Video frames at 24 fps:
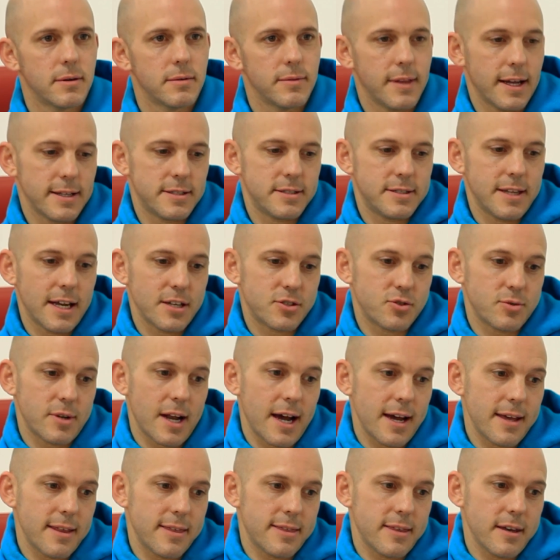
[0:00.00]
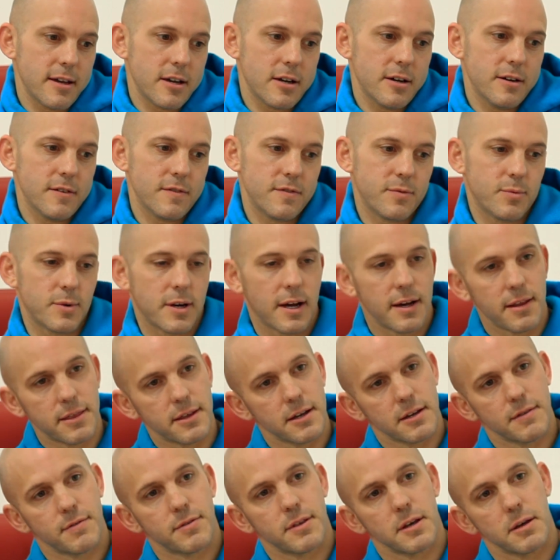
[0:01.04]
That's what I think of when I
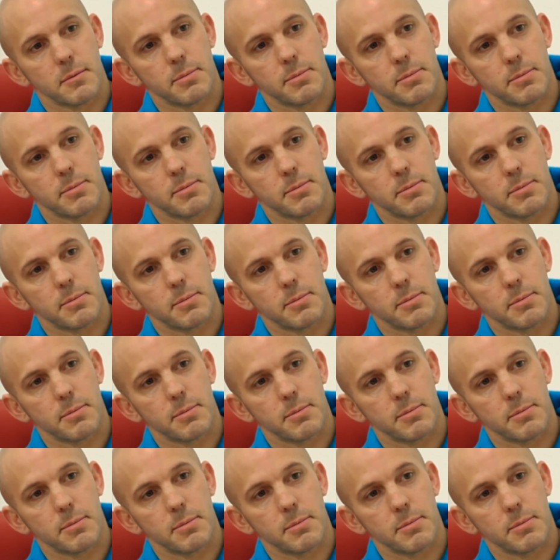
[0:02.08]
think of think